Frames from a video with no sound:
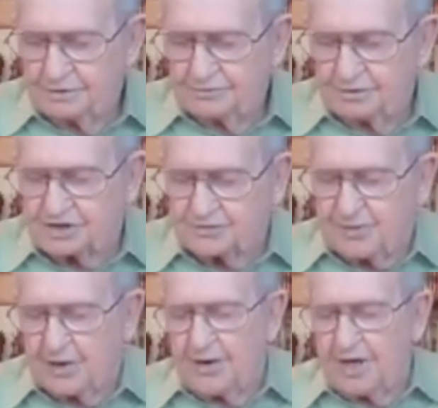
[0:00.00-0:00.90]
The
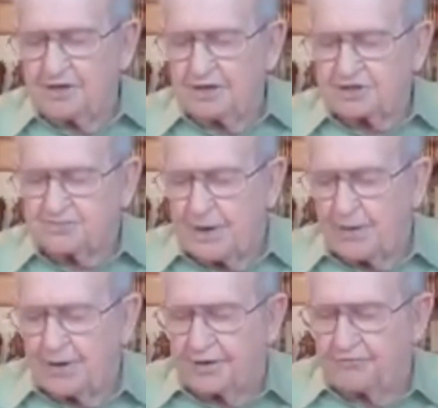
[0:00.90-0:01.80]
spirit in the
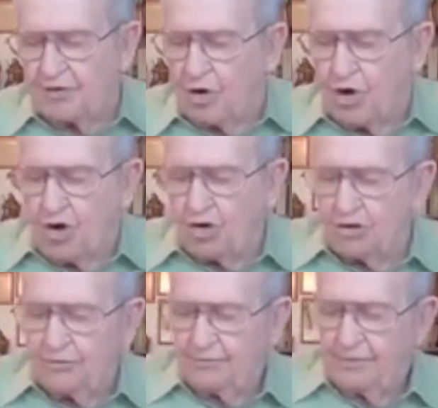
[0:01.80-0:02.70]
spirit of
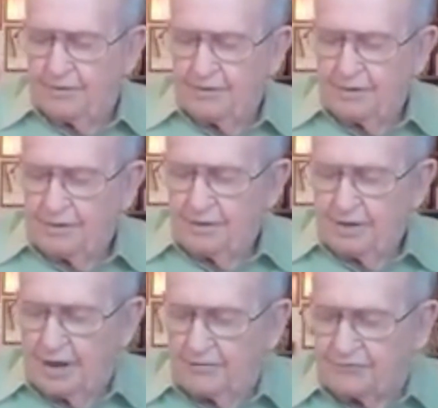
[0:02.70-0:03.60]
all
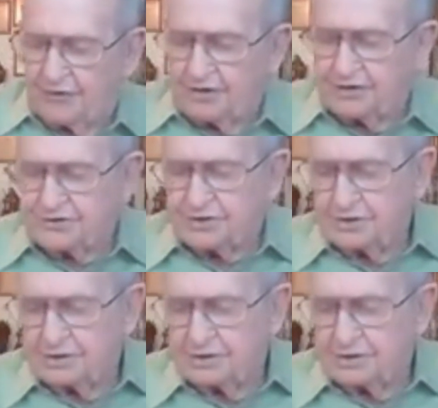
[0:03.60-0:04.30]
of this,